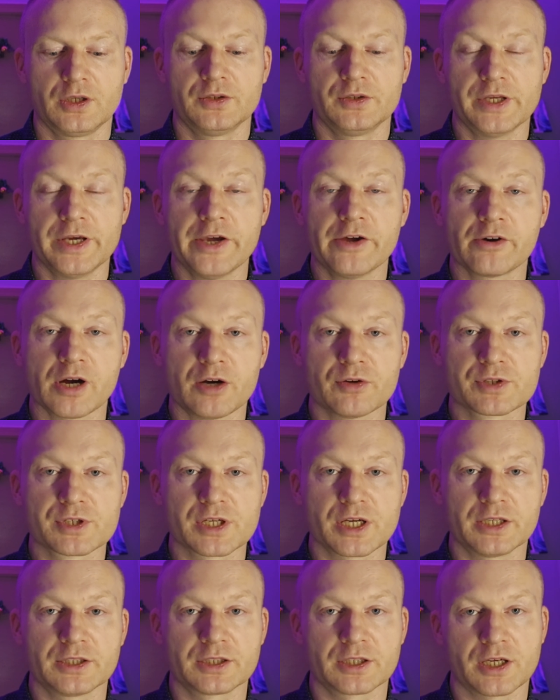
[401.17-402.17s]
The air
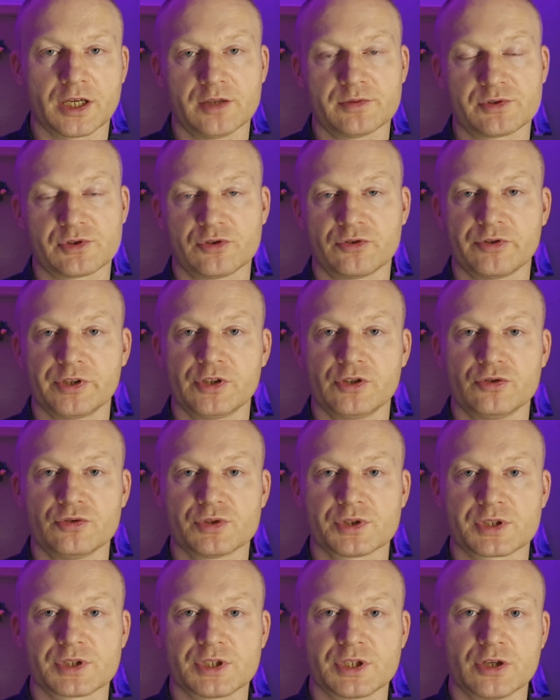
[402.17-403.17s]
outside helps to
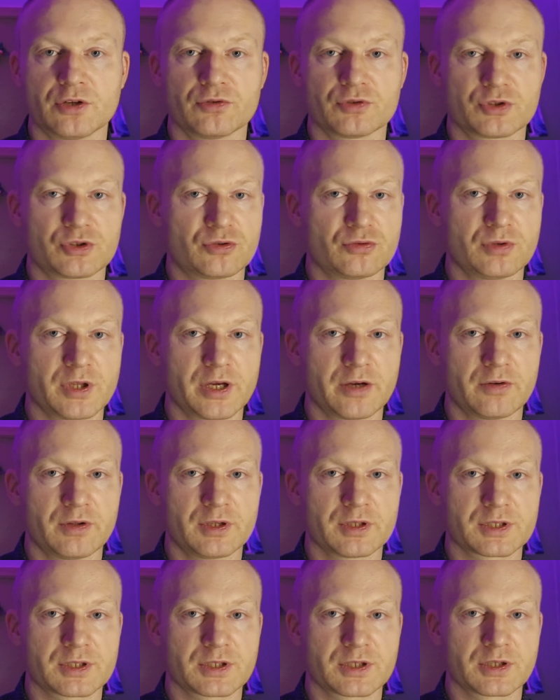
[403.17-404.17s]
reduce CO2
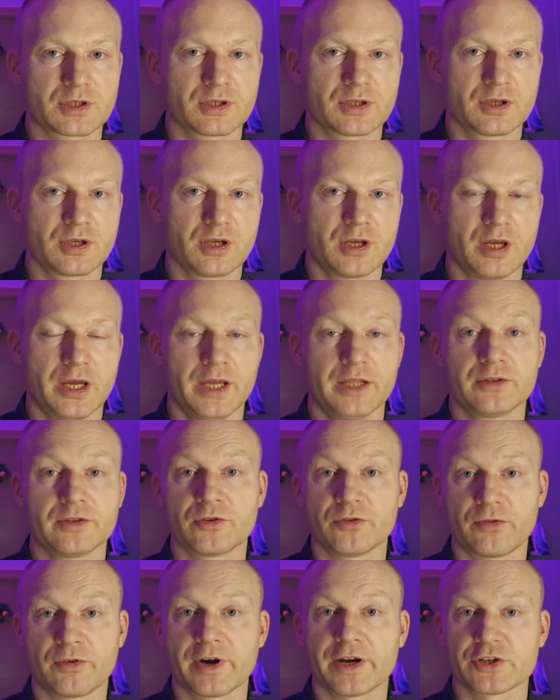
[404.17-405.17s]
levels and
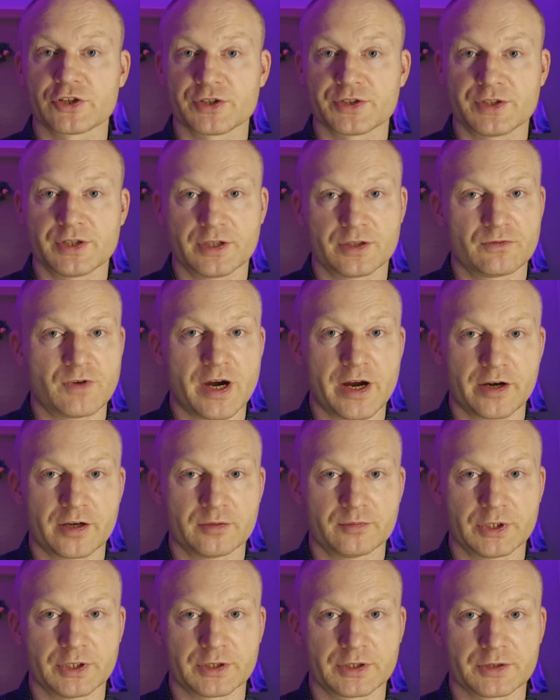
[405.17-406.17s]
refreshes the
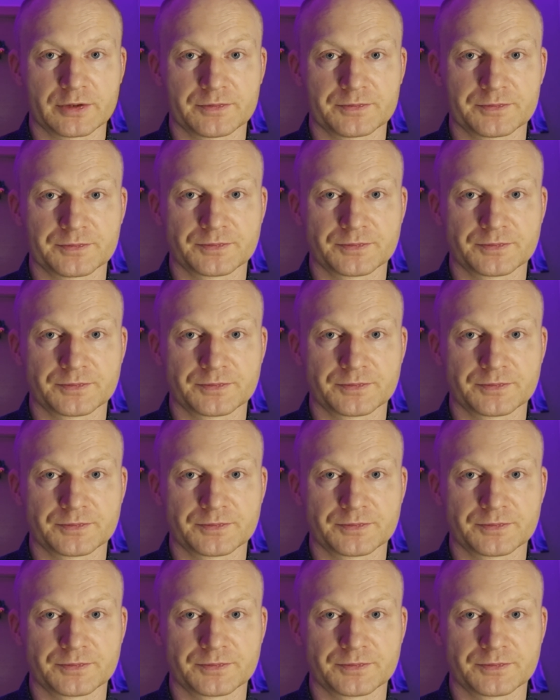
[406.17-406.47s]
environment.